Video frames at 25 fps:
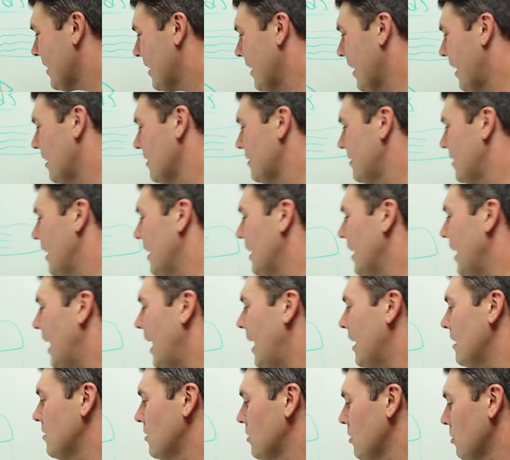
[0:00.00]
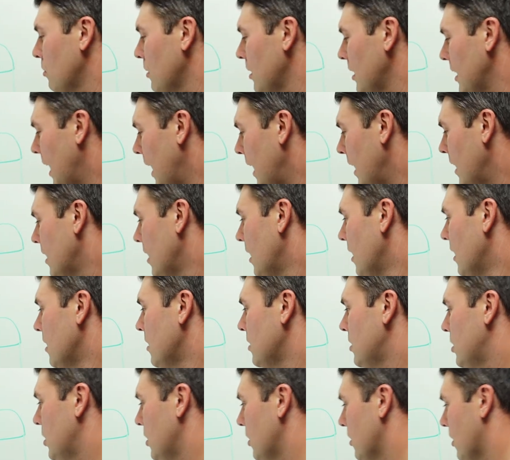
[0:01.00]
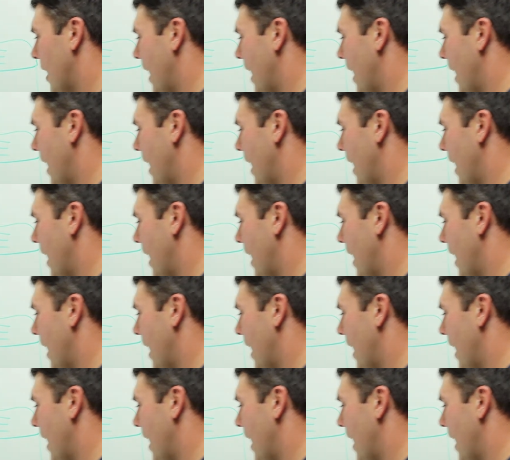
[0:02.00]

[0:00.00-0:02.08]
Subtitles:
content has to relate to your